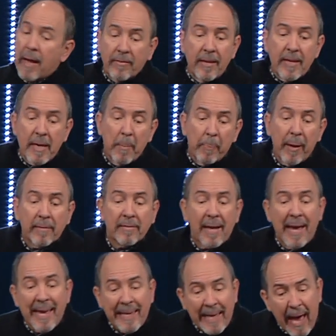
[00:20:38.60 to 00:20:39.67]
as he can bless
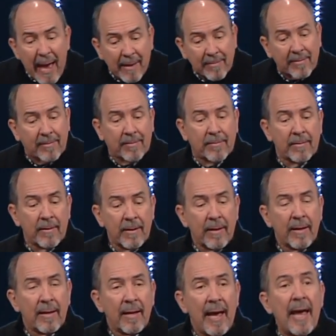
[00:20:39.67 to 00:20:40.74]
a yes.
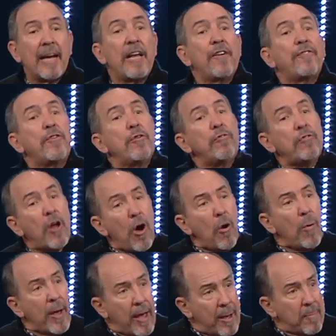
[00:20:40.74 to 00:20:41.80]
And if you know
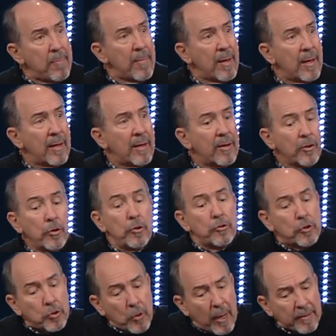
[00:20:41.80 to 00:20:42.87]
him, you
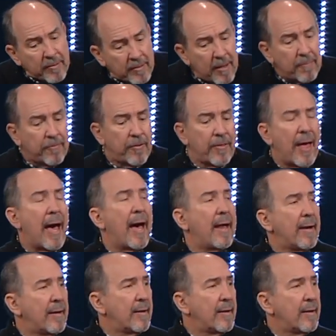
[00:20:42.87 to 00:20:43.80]
trust him for that.